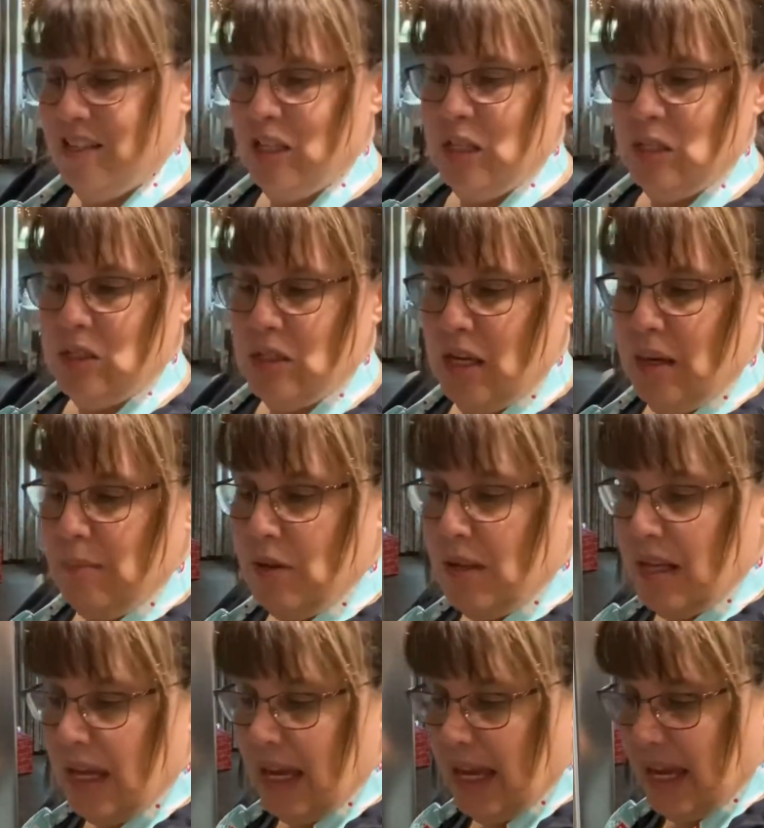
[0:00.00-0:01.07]
So now I'm going
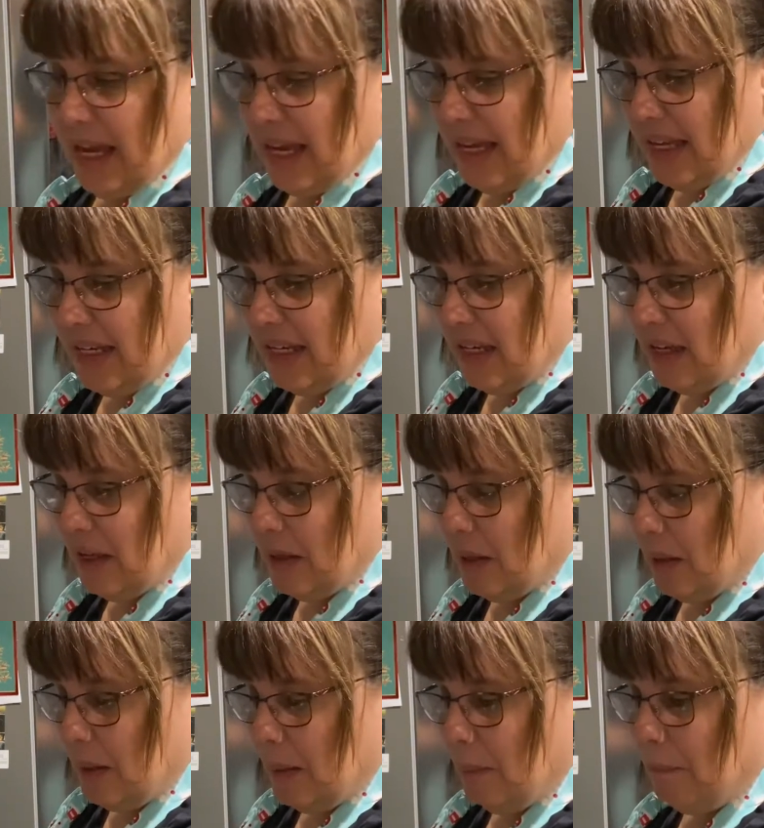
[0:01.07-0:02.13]
to add
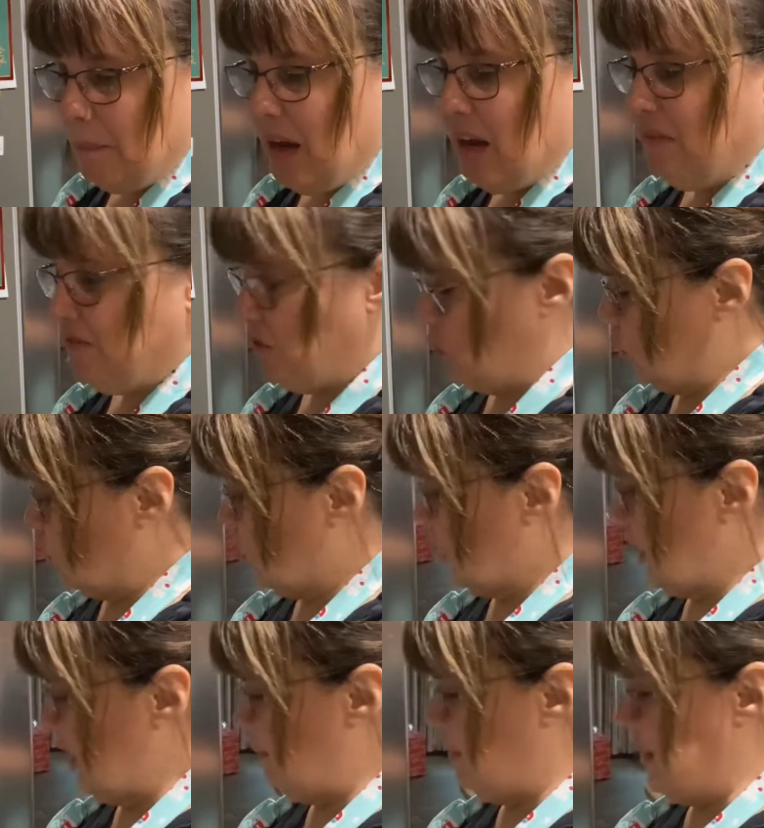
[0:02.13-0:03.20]
my 4
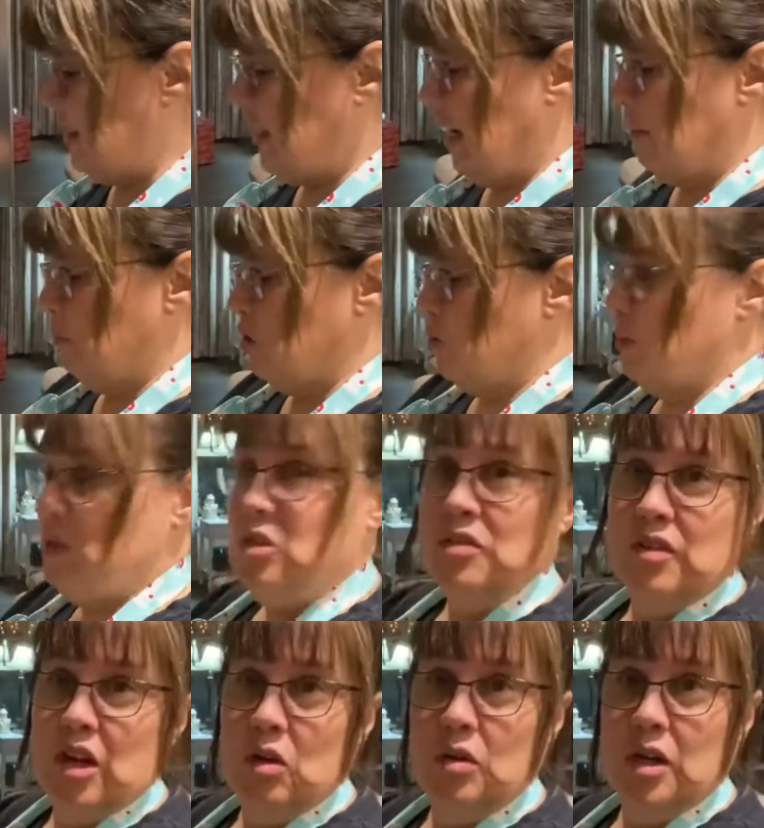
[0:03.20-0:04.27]
heaping tablespoons of
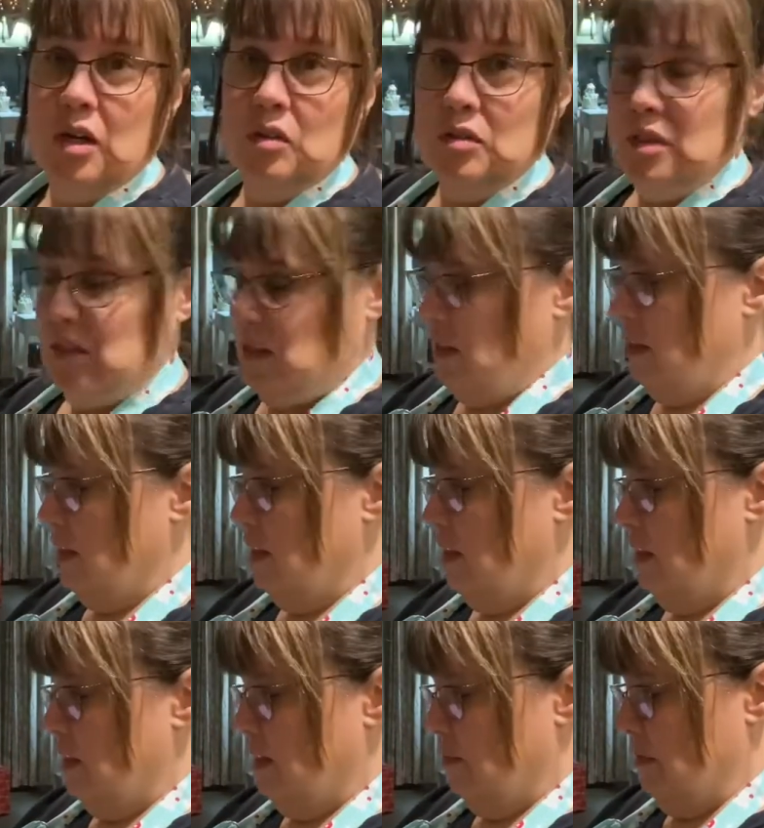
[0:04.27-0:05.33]
cocoa.
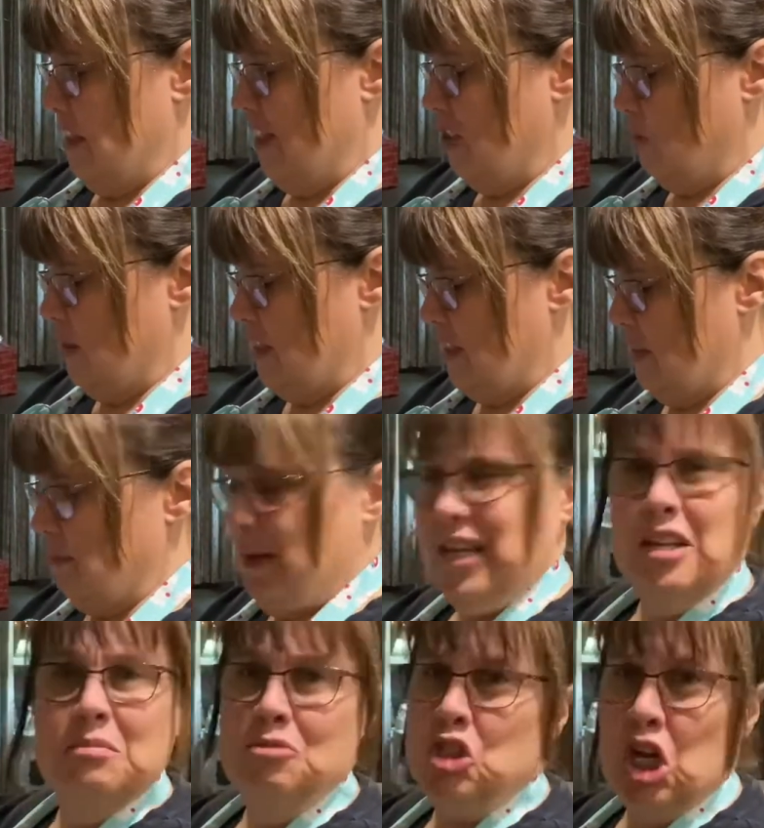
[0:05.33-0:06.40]
My husband said make
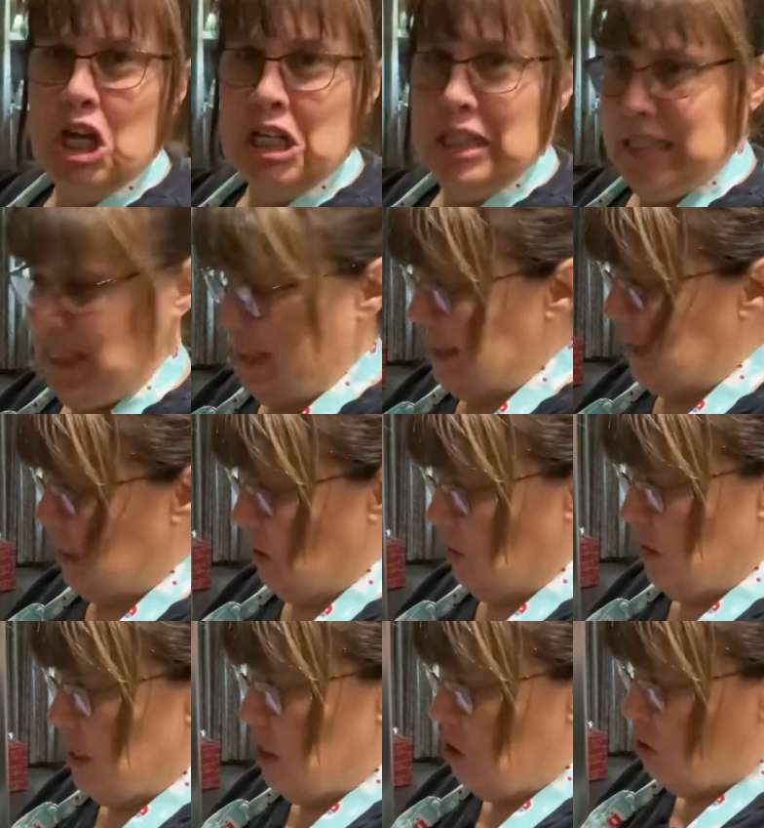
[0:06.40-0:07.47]
them chocolatey. So
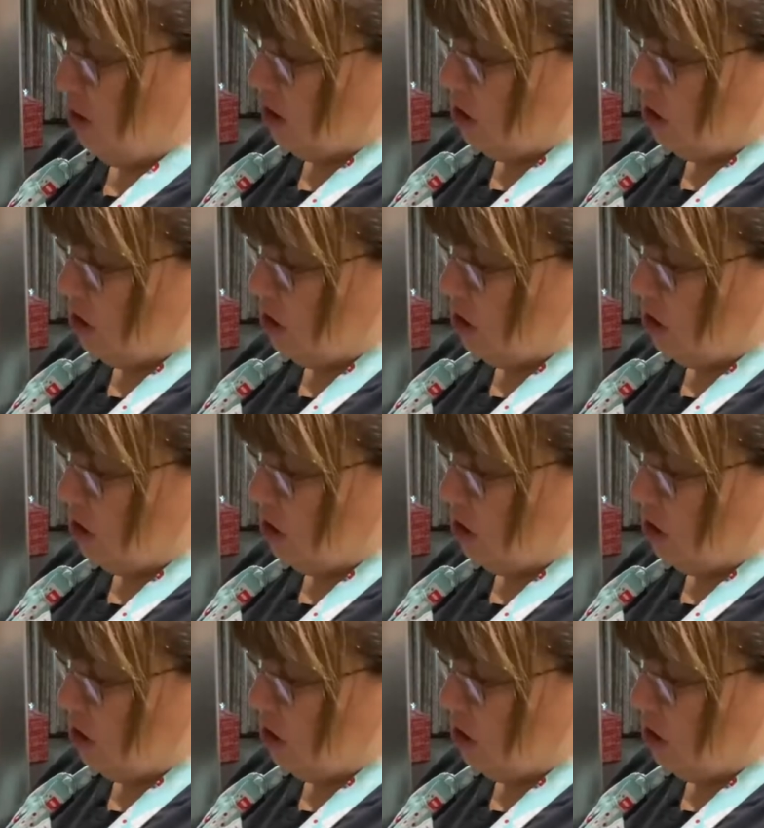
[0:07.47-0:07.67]
you can